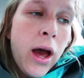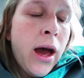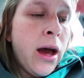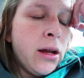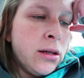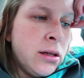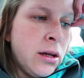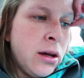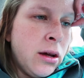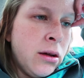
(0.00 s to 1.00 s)
And
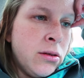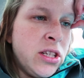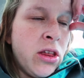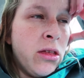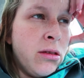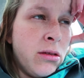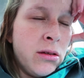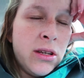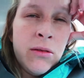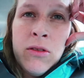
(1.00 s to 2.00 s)

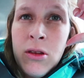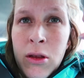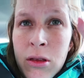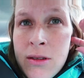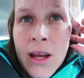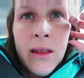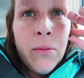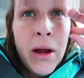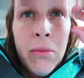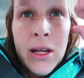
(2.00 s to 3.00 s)
she said
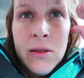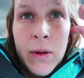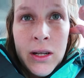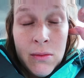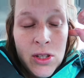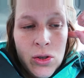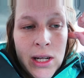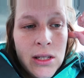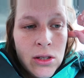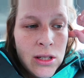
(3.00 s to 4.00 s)
that maybe it's because I'm
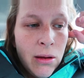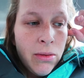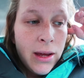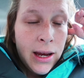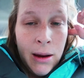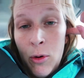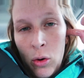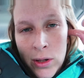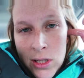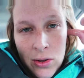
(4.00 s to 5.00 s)
stressed or something, and I'm
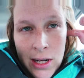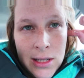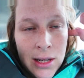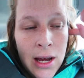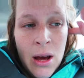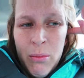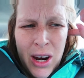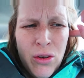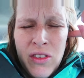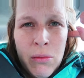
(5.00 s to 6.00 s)
always stressed,
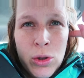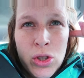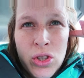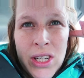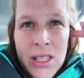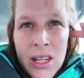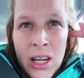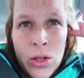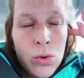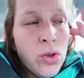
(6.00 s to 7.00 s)
but I don't feel more stressed than
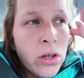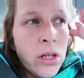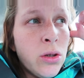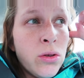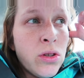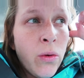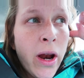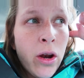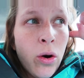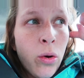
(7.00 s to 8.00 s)
I usually do. So
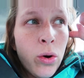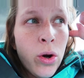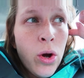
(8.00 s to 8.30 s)
I don't know.